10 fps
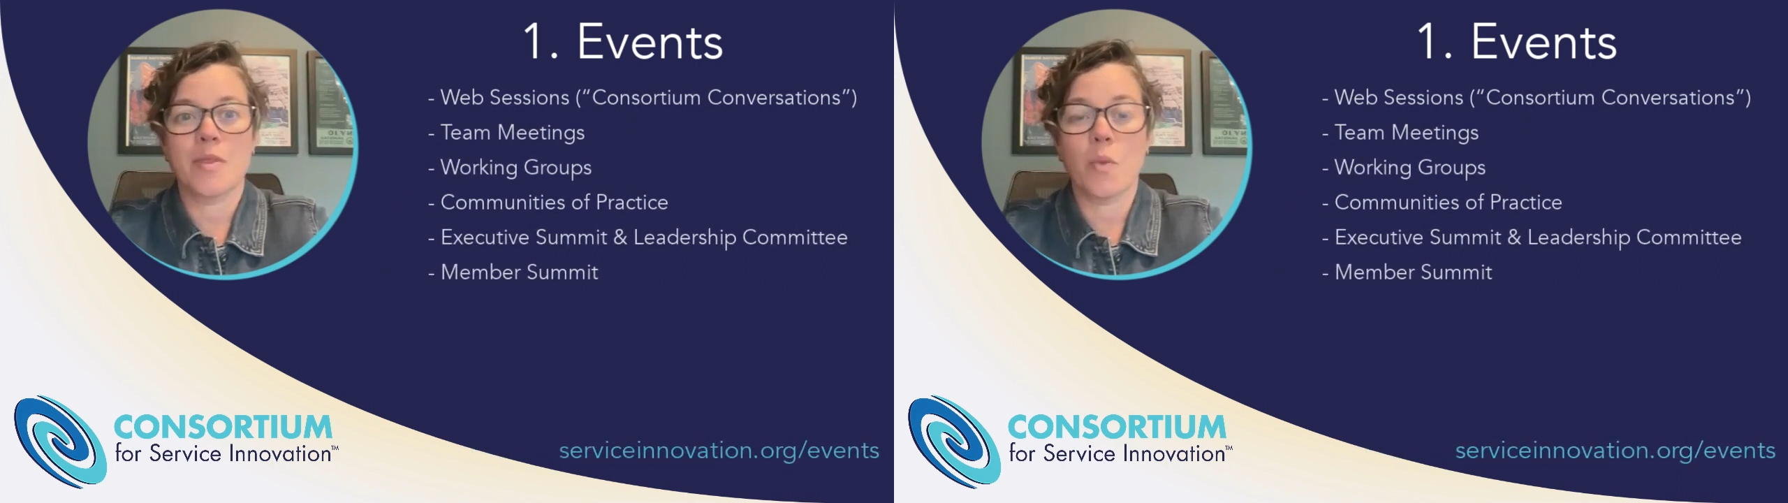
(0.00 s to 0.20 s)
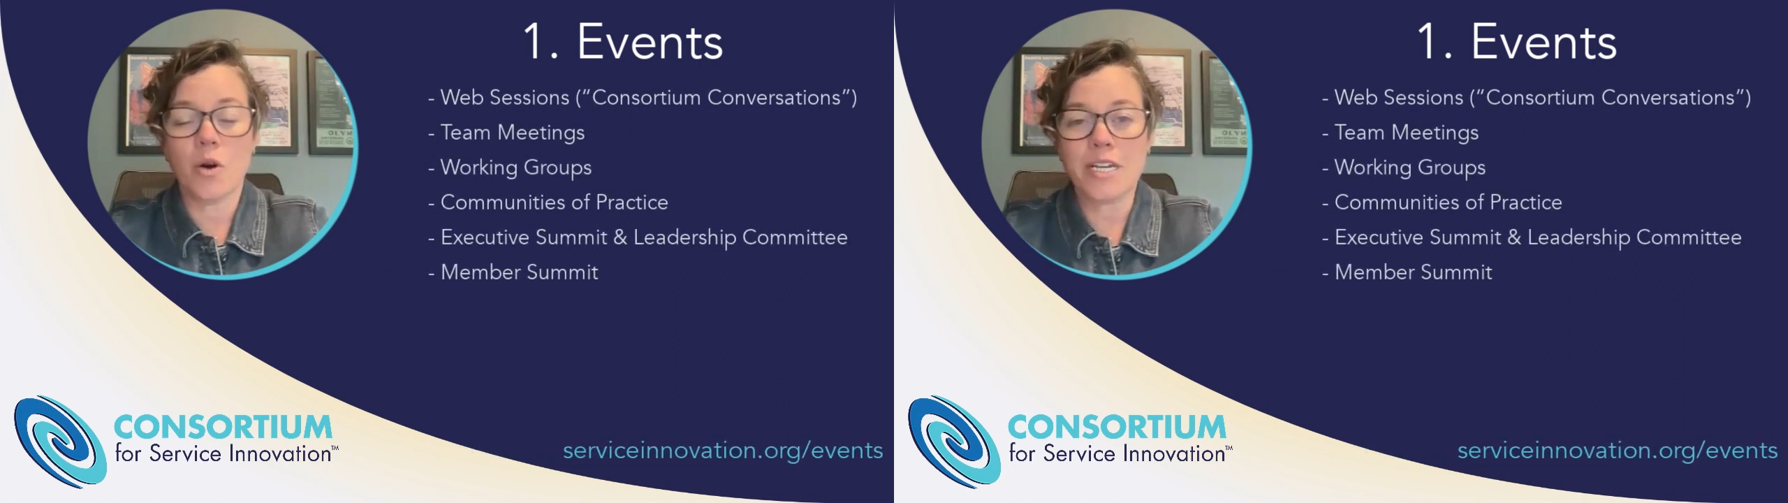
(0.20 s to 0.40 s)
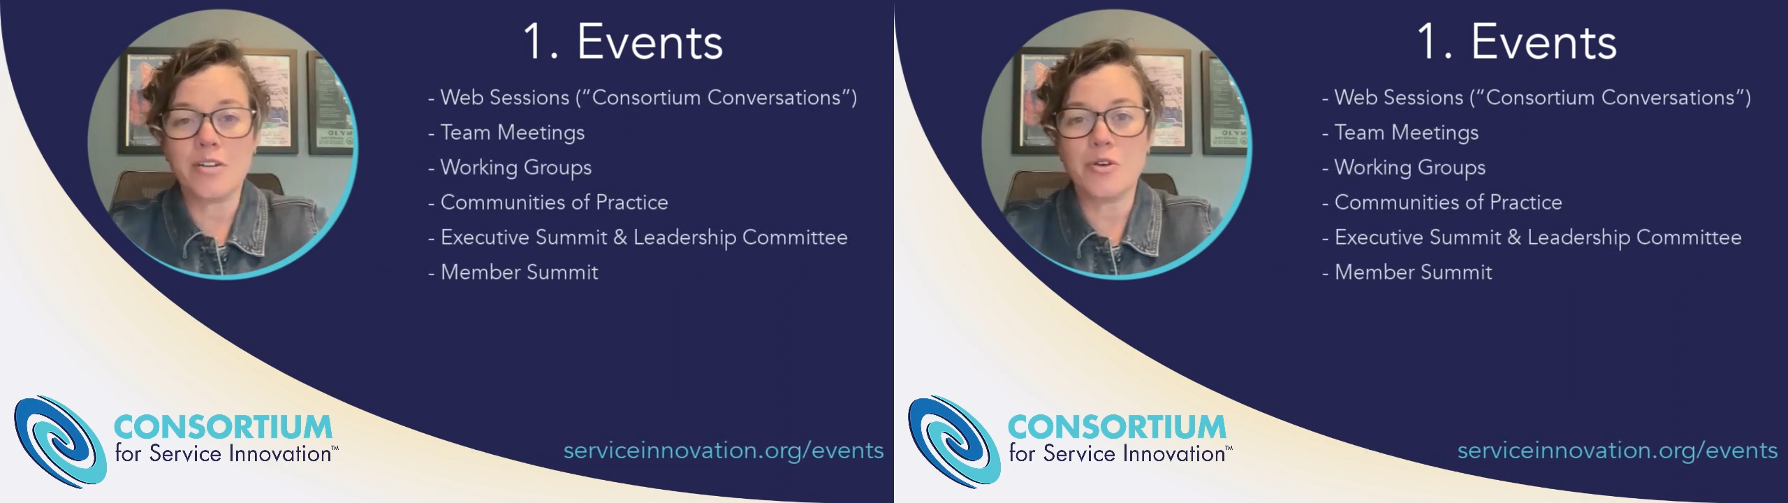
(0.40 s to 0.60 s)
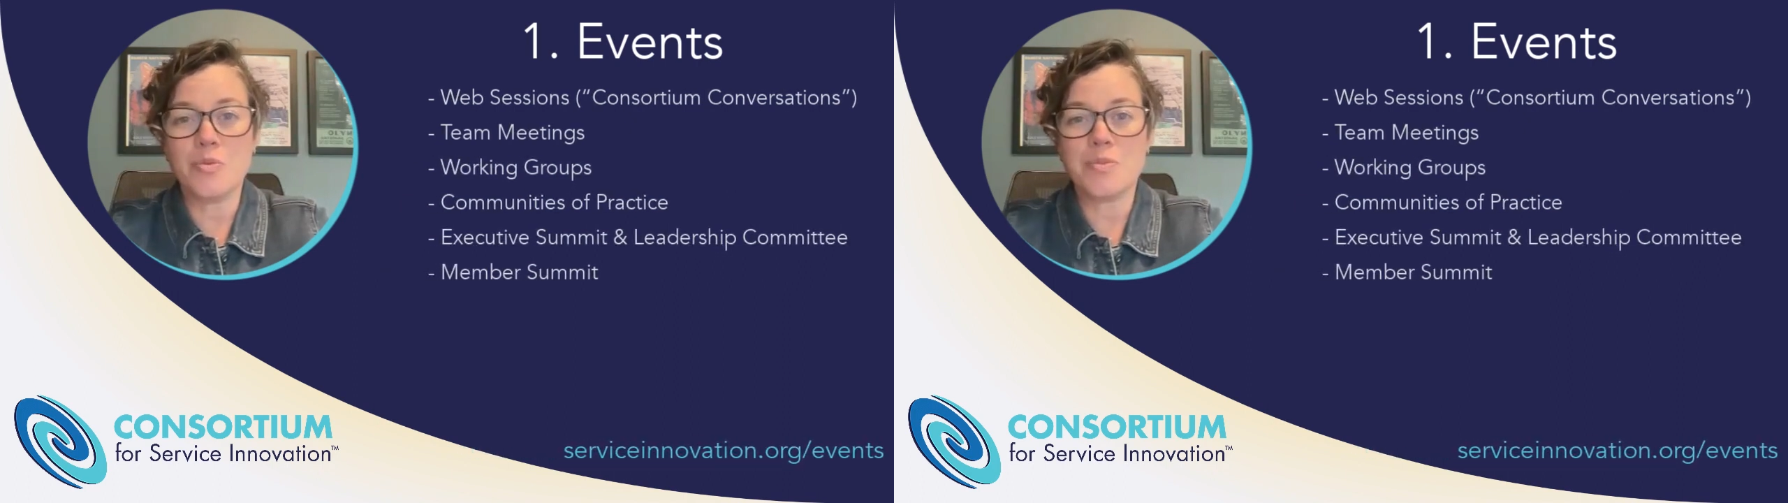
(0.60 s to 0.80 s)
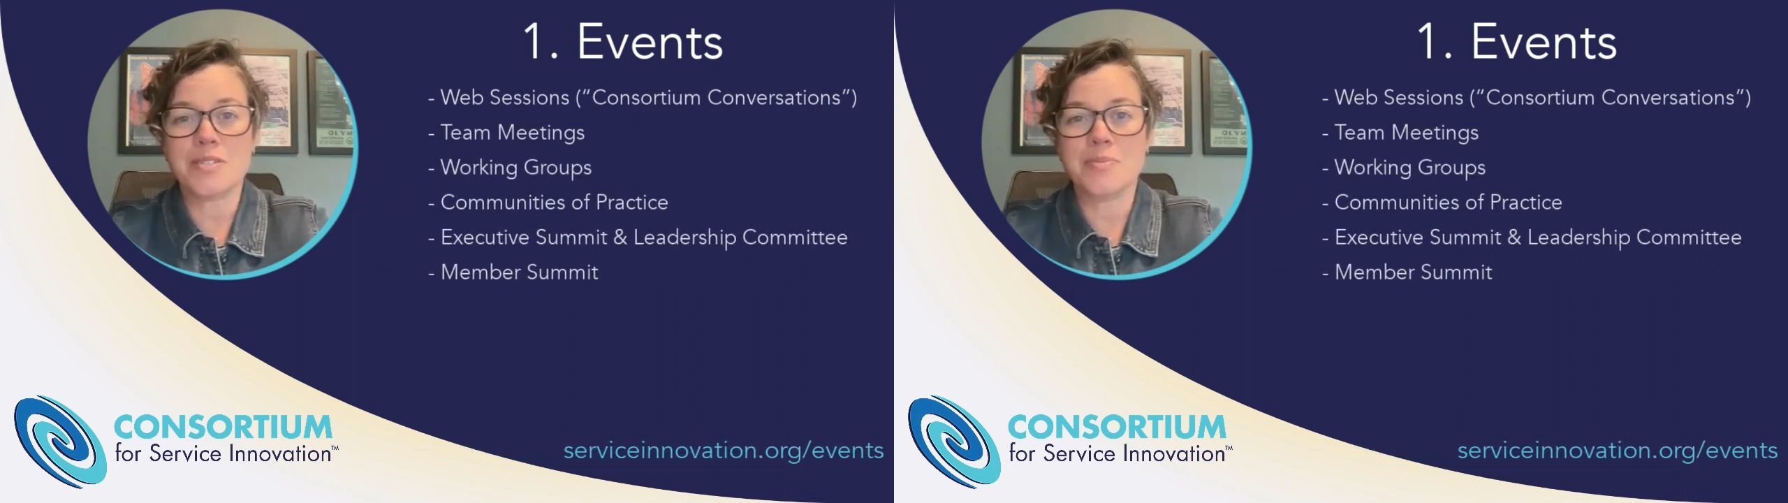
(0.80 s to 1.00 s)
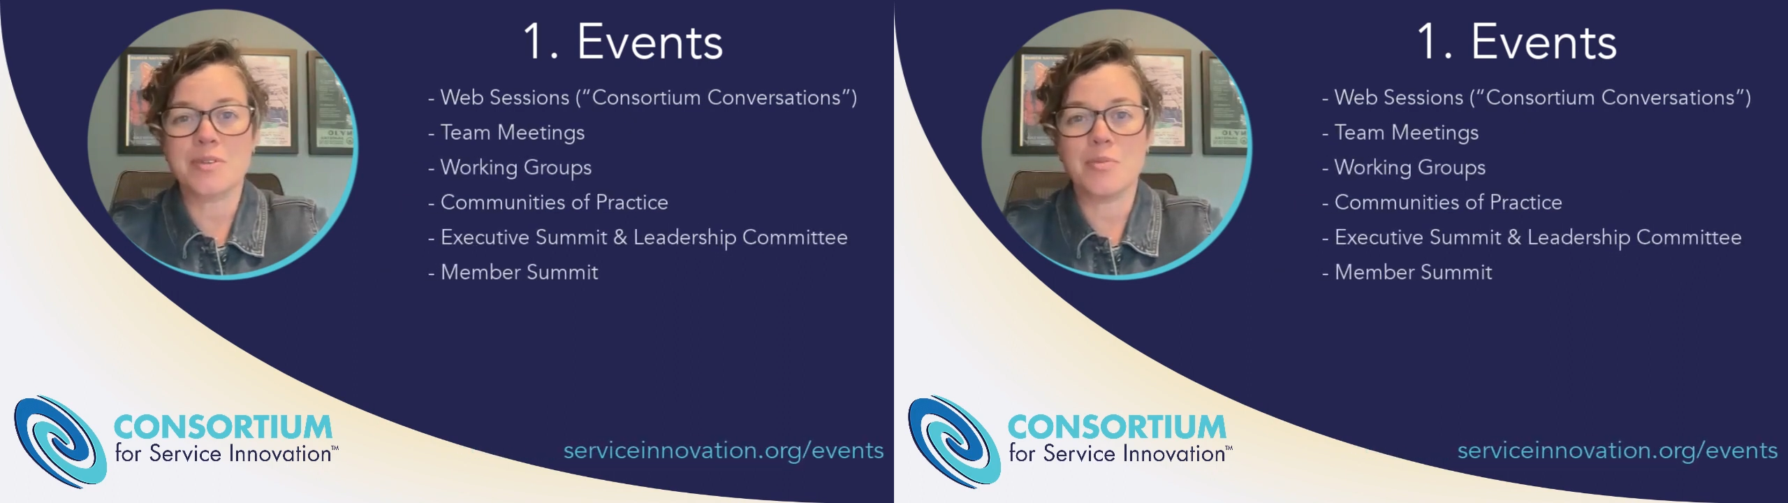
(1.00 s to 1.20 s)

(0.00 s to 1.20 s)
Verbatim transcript: working groups,